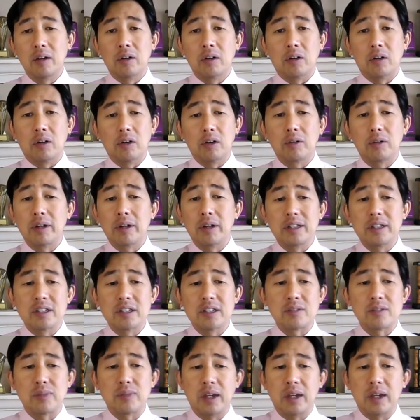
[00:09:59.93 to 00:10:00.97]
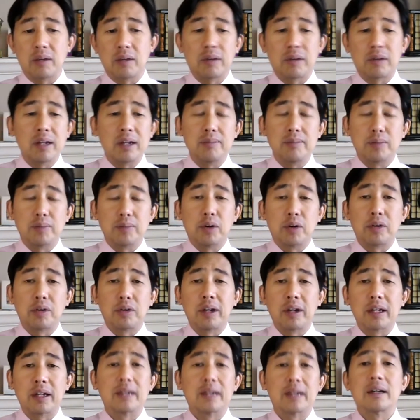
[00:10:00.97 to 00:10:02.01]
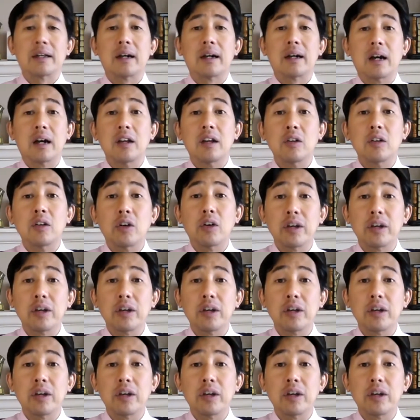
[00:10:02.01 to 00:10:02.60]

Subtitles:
or it'll just be really boring and annoy